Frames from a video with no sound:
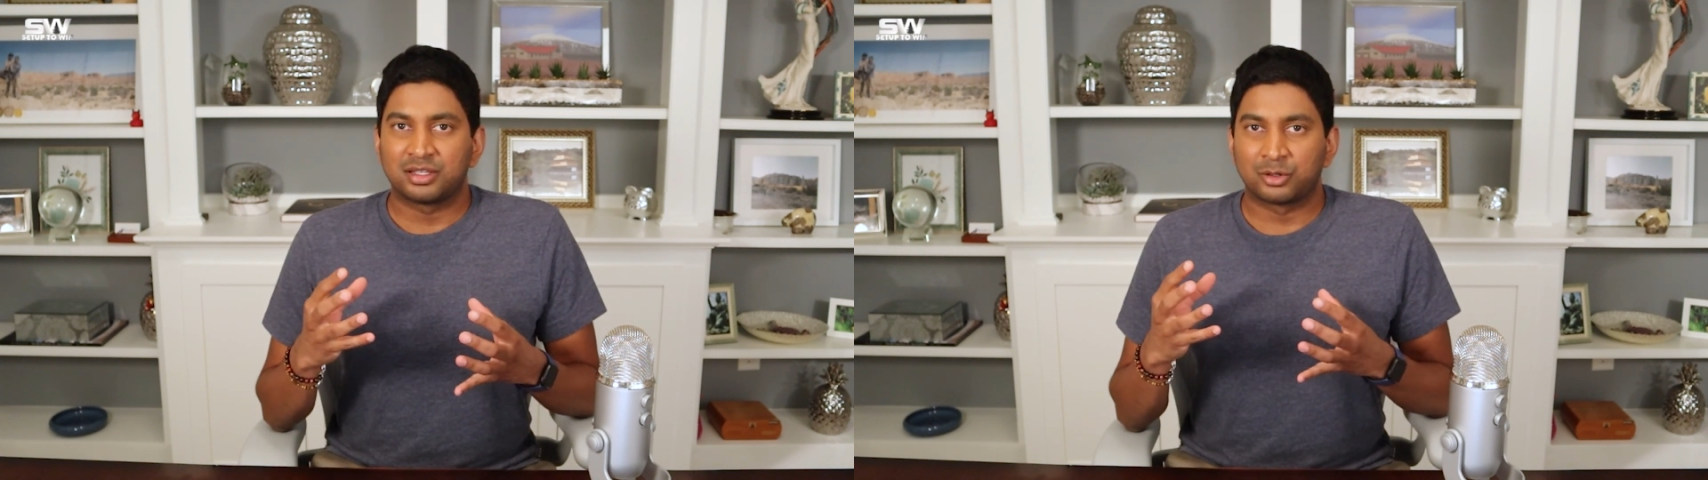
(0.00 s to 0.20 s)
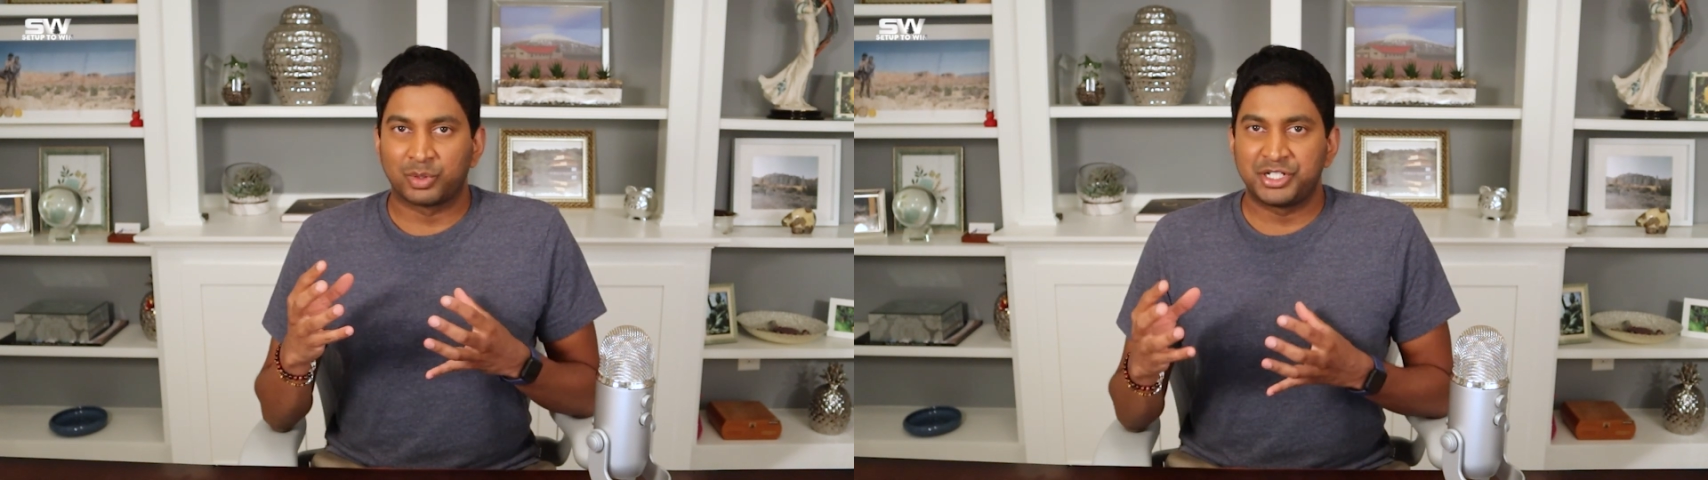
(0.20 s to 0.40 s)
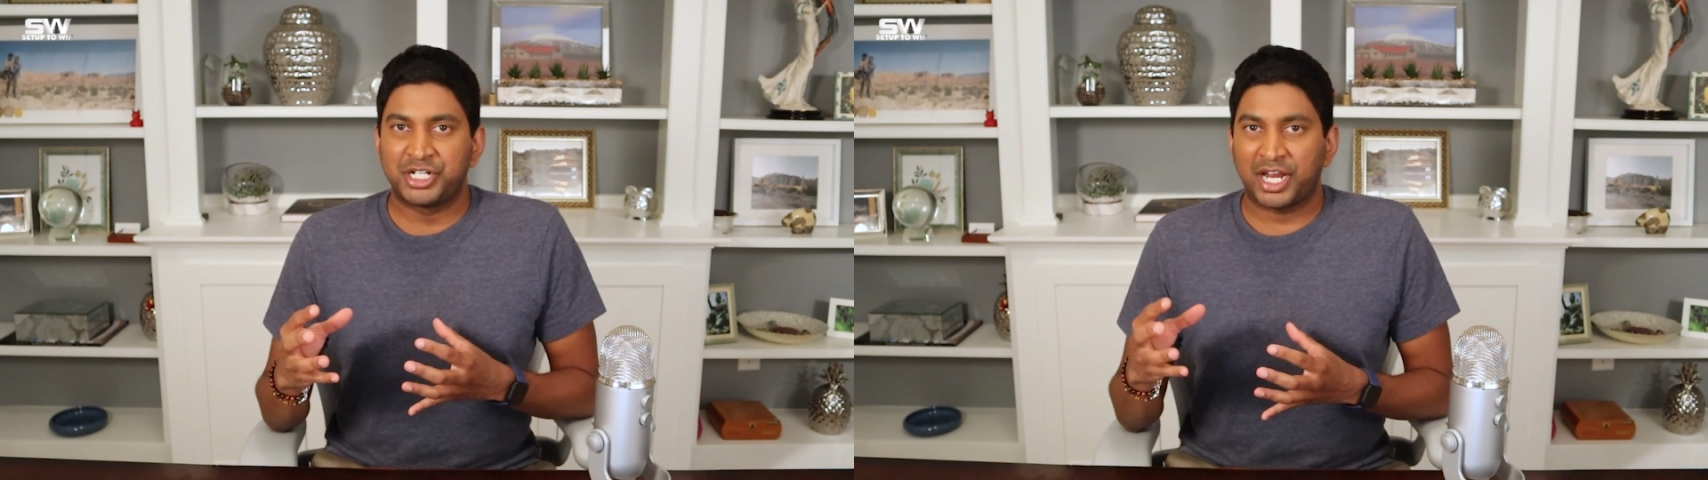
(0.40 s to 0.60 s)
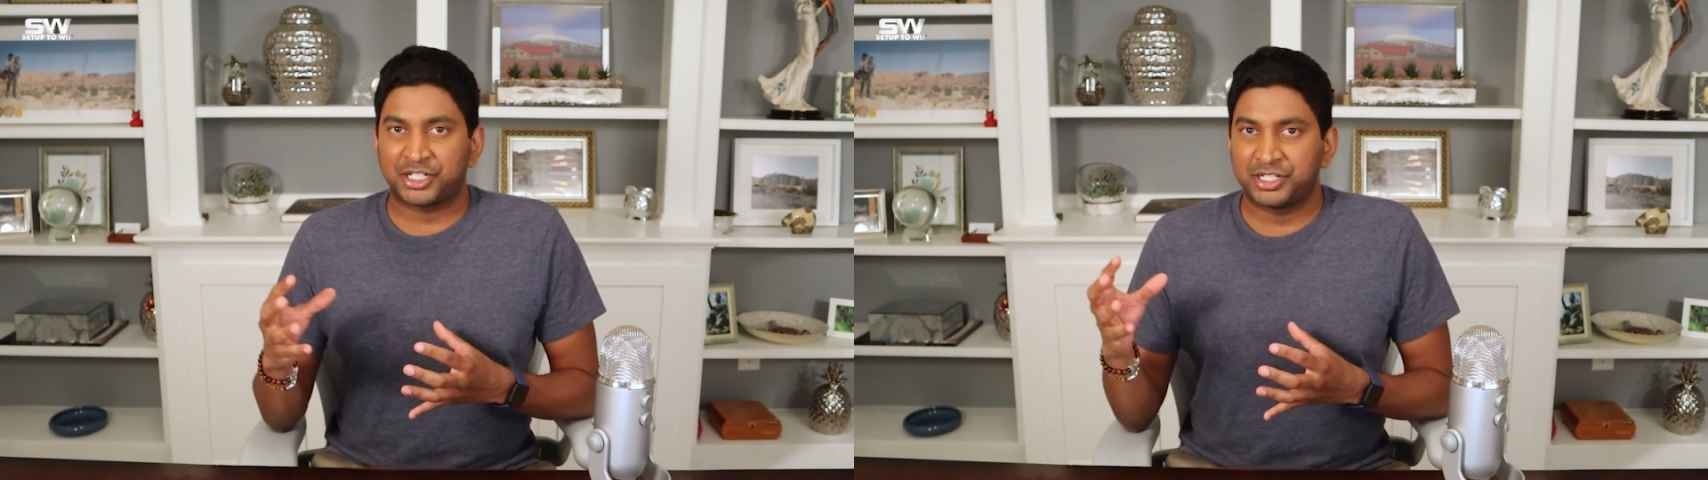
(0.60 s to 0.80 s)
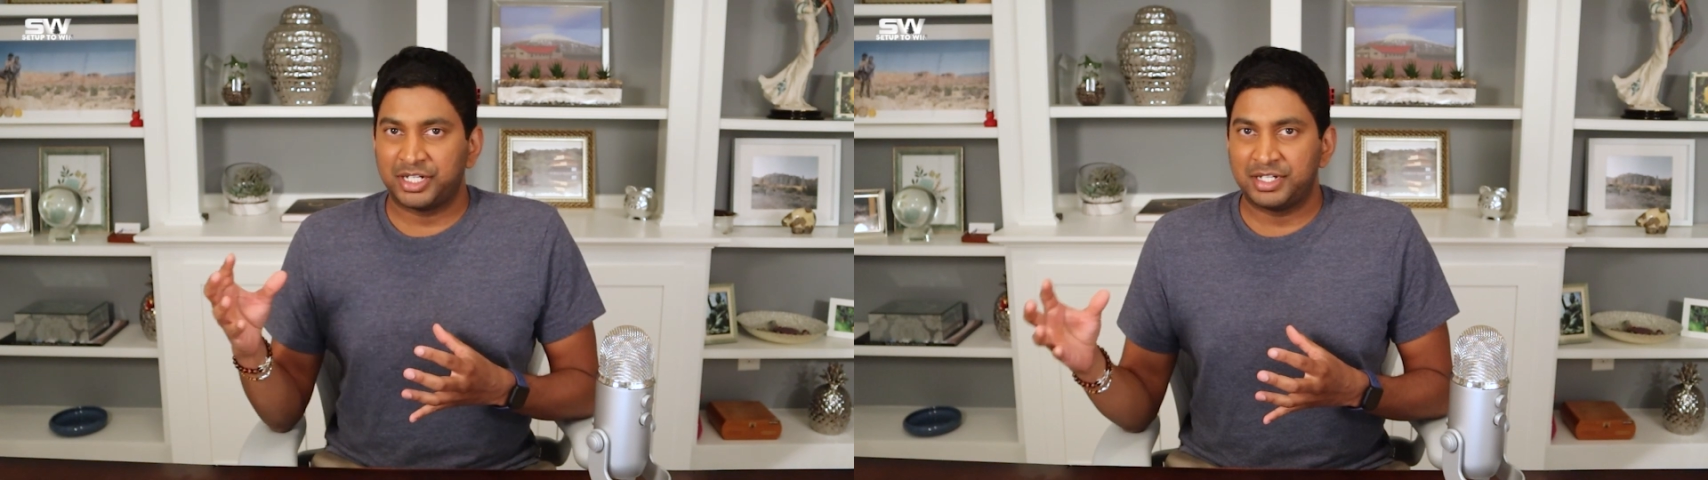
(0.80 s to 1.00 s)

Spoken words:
the rejection